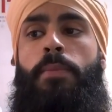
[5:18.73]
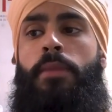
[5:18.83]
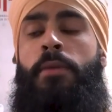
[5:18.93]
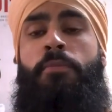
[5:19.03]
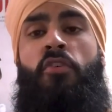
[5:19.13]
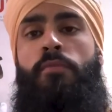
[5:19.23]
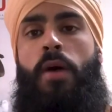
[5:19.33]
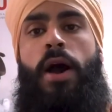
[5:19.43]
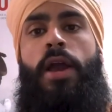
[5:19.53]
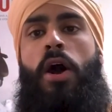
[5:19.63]
improve
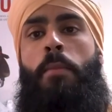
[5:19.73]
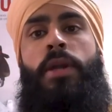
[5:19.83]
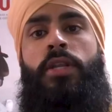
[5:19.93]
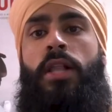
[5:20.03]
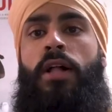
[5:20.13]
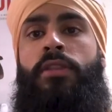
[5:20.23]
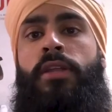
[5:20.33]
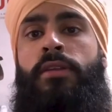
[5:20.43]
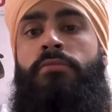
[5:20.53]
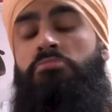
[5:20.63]
my mental health
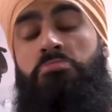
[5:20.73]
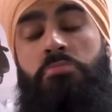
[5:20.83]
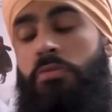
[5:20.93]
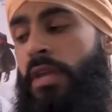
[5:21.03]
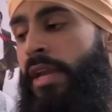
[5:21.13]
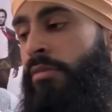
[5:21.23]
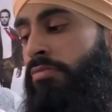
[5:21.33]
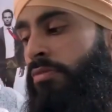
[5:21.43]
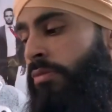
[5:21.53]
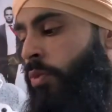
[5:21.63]
and gain
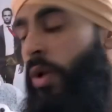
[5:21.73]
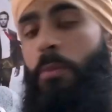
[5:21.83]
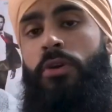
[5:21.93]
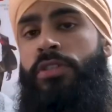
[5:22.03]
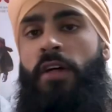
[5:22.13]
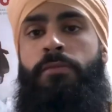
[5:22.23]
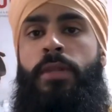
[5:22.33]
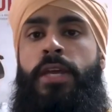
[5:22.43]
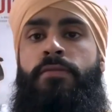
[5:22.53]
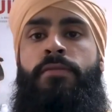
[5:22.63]
way more
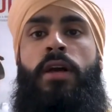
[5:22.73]
self-belief.